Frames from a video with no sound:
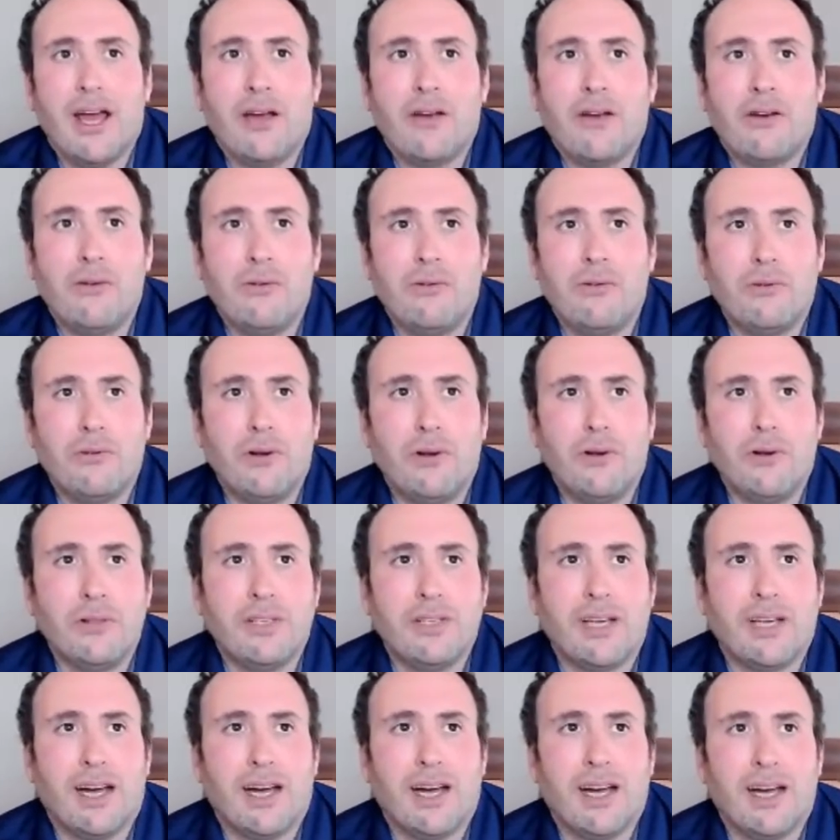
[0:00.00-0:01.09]
who
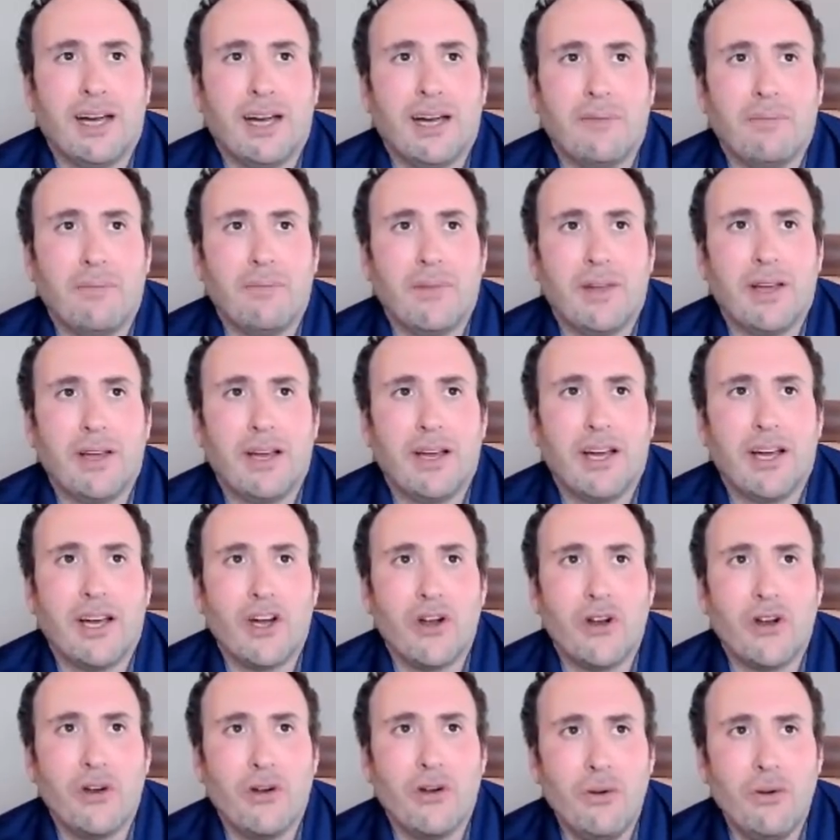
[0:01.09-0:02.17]
wrote, uh,
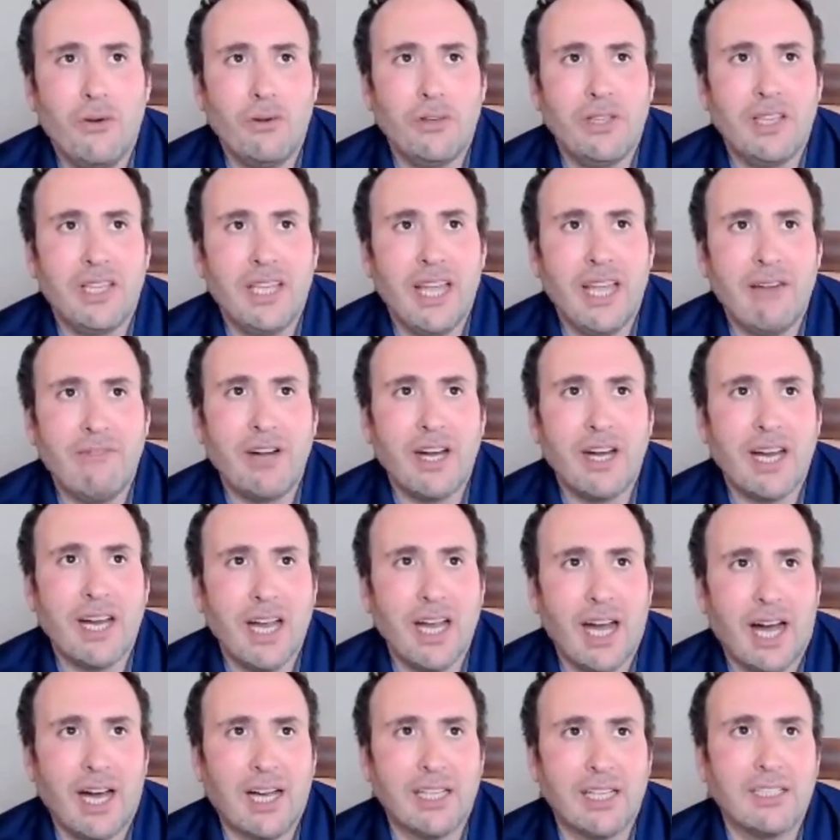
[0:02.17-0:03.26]
who never
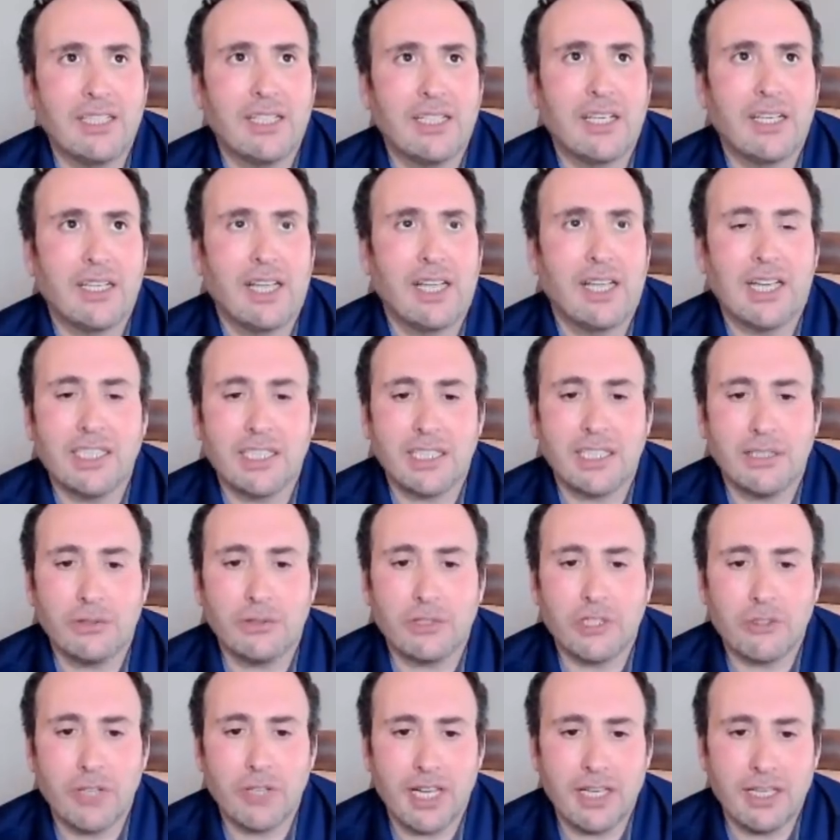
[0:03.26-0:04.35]
got classical
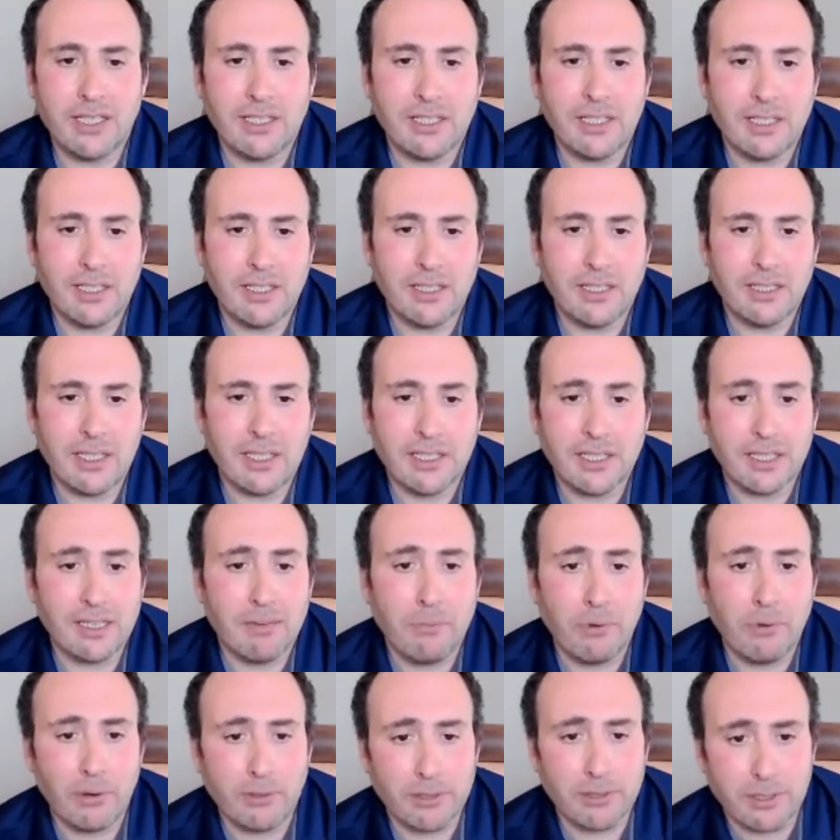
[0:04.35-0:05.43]
training in as a
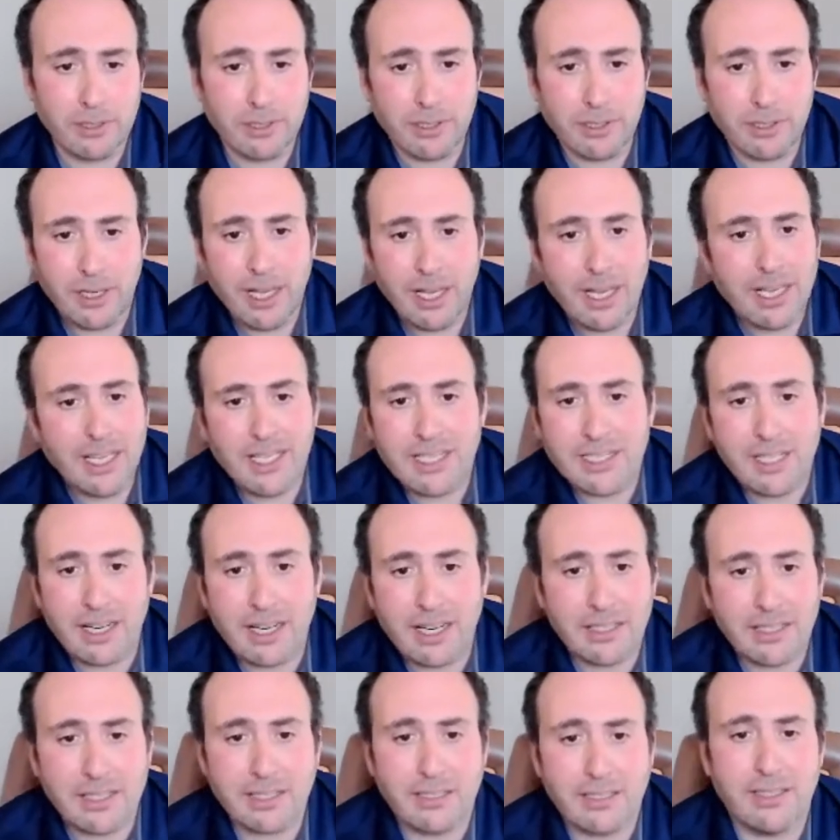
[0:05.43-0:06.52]
composer. He
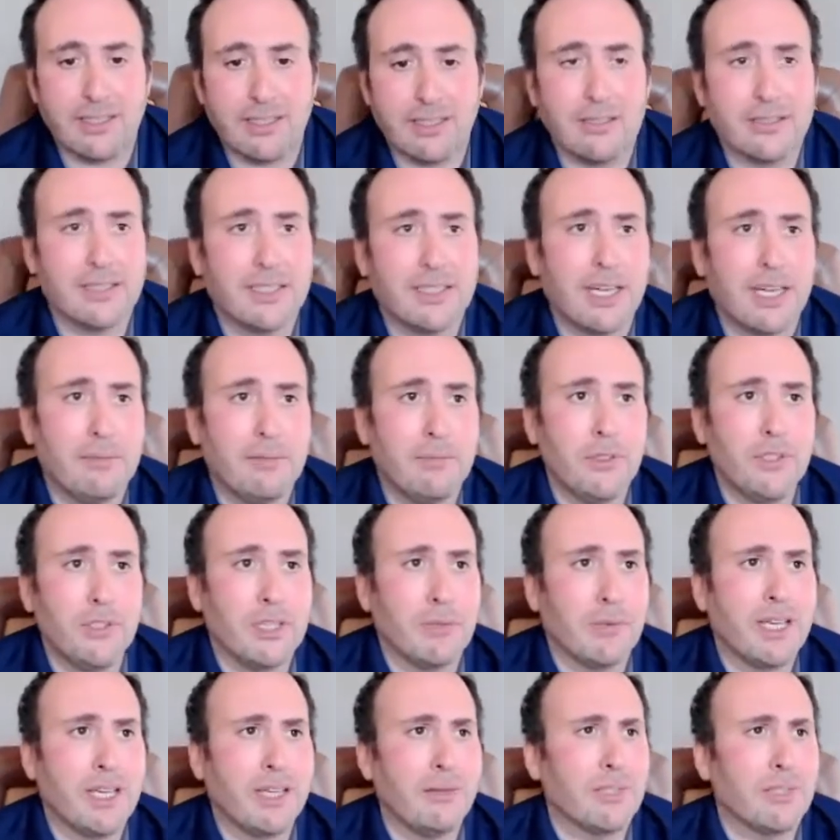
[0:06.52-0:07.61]
started, you know, studying
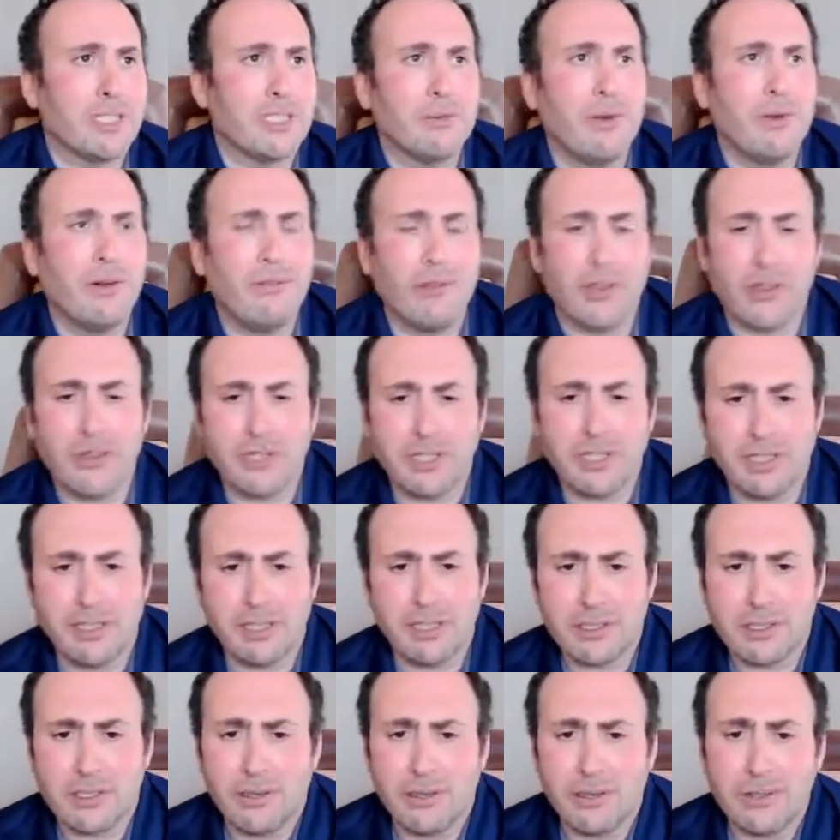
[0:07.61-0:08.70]
music when he was 12 or 13
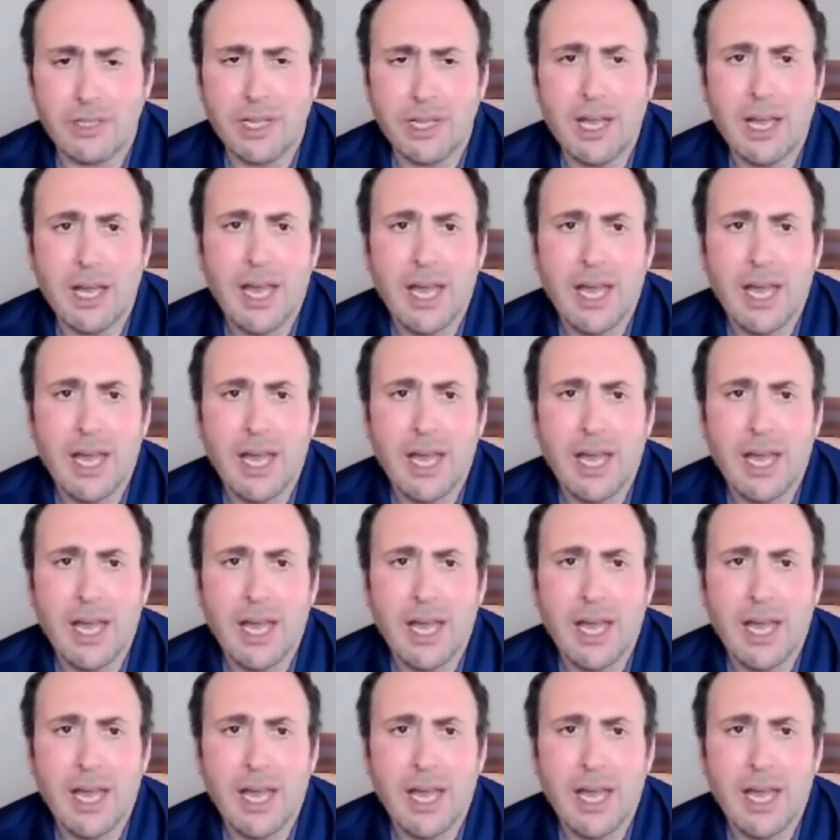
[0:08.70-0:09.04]
years old.